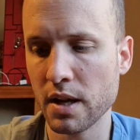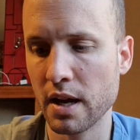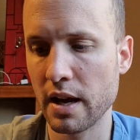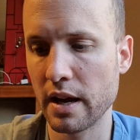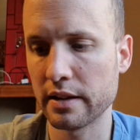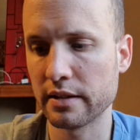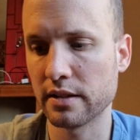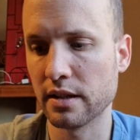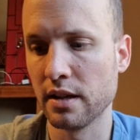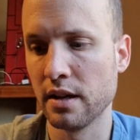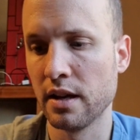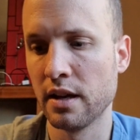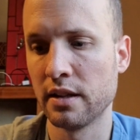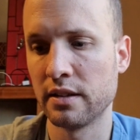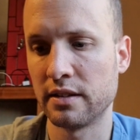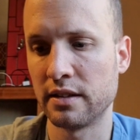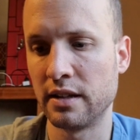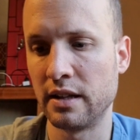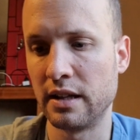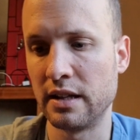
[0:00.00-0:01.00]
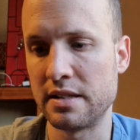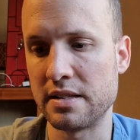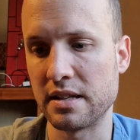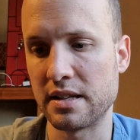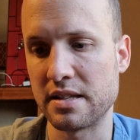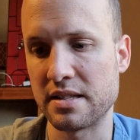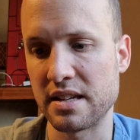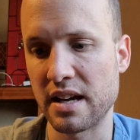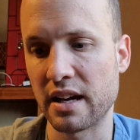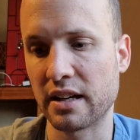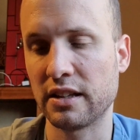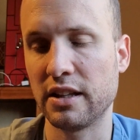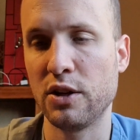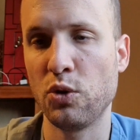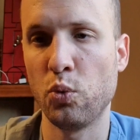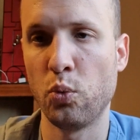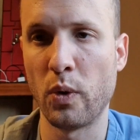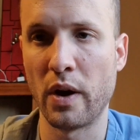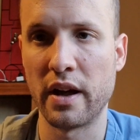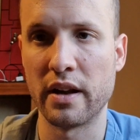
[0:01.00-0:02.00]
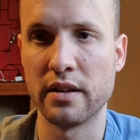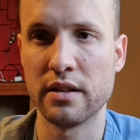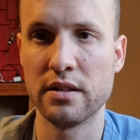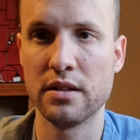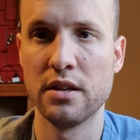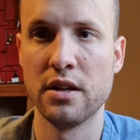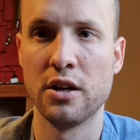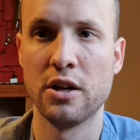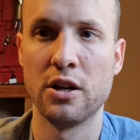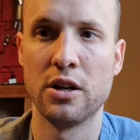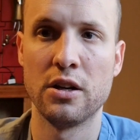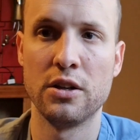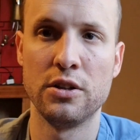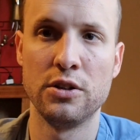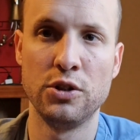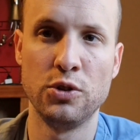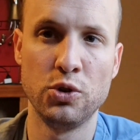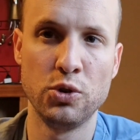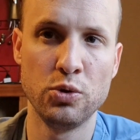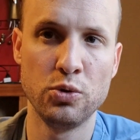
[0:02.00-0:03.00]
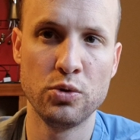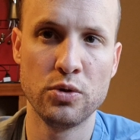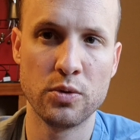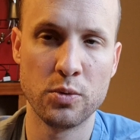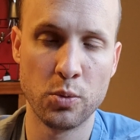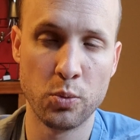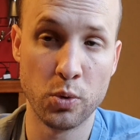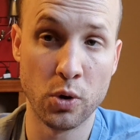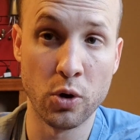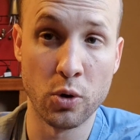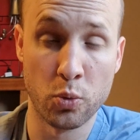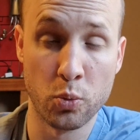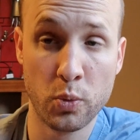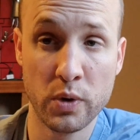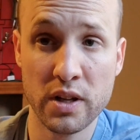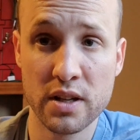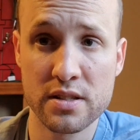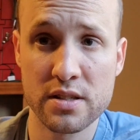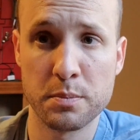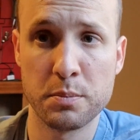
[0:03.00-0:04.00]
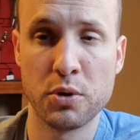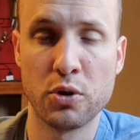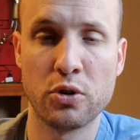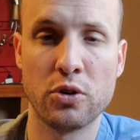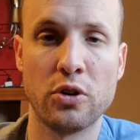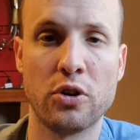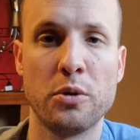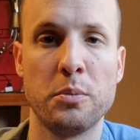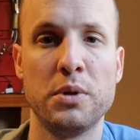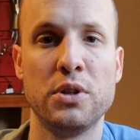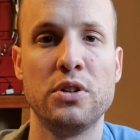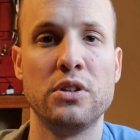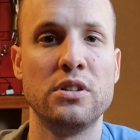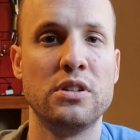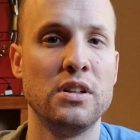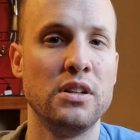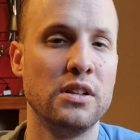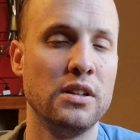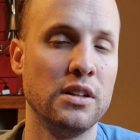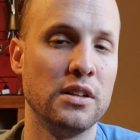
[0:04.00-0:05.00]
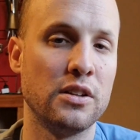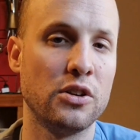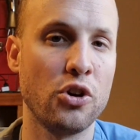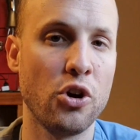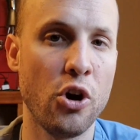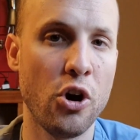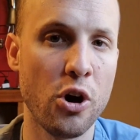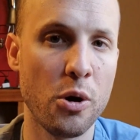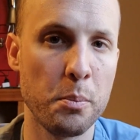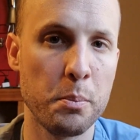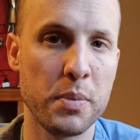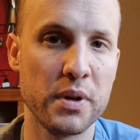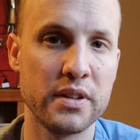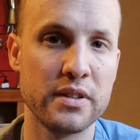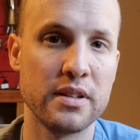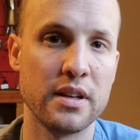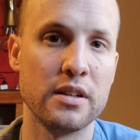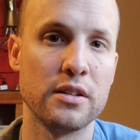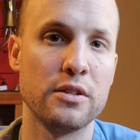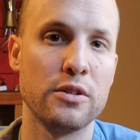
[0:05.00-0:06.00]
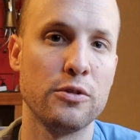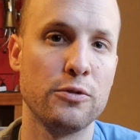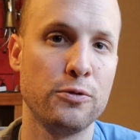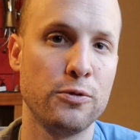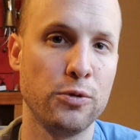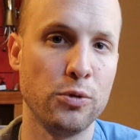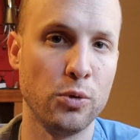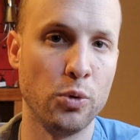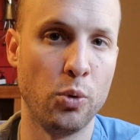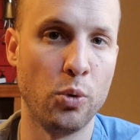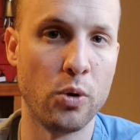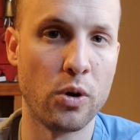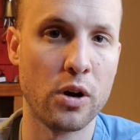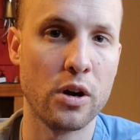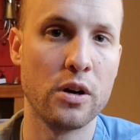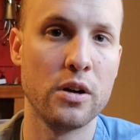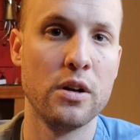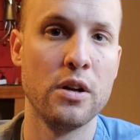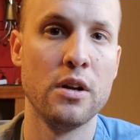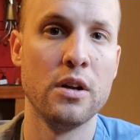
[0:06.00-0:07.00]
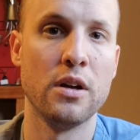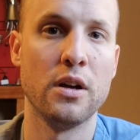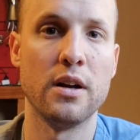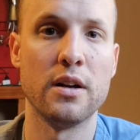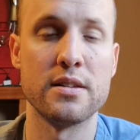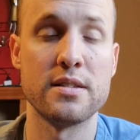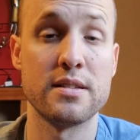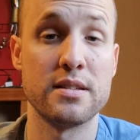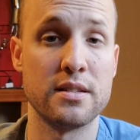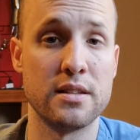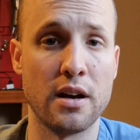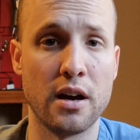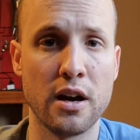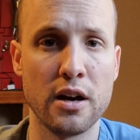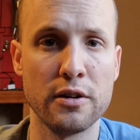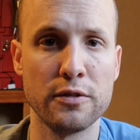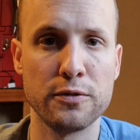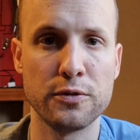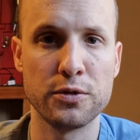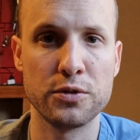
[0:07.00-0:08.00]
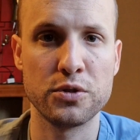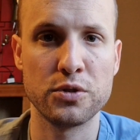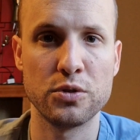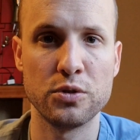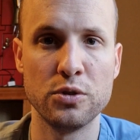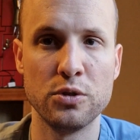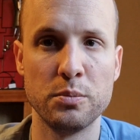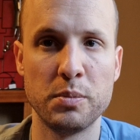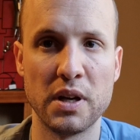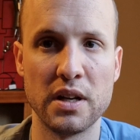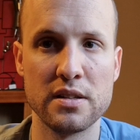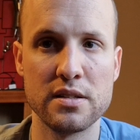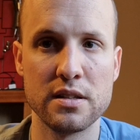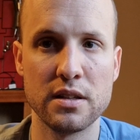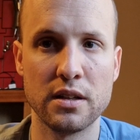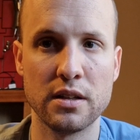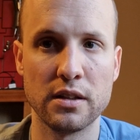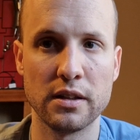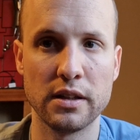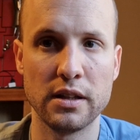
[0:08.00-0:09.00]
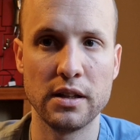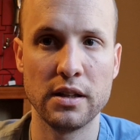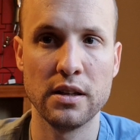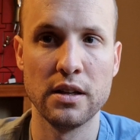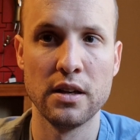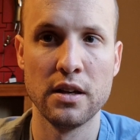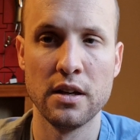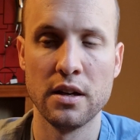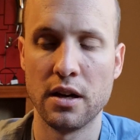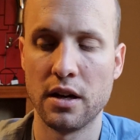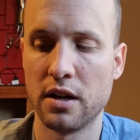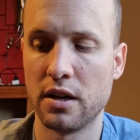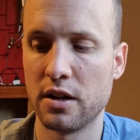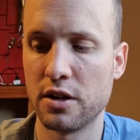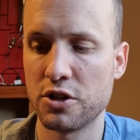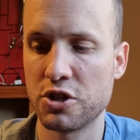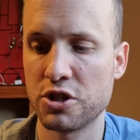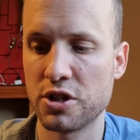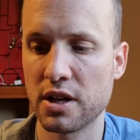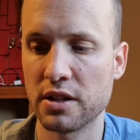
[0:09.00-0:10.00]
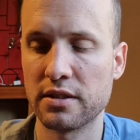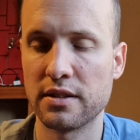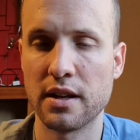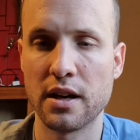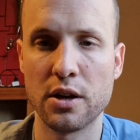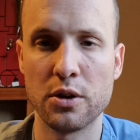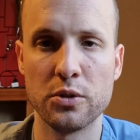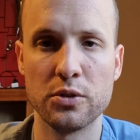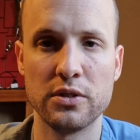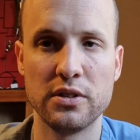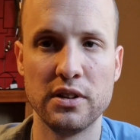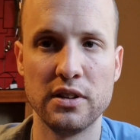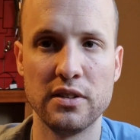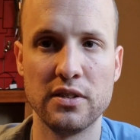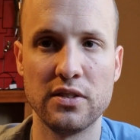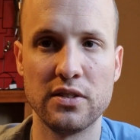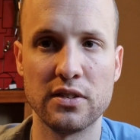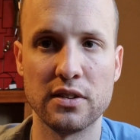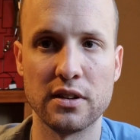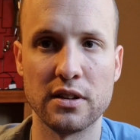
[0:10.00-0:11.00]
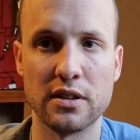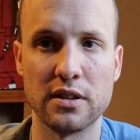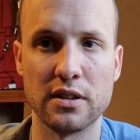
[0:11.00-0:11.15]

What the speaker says: And it's exactly when you or we as a poker community need competent floor staff to basically shut down these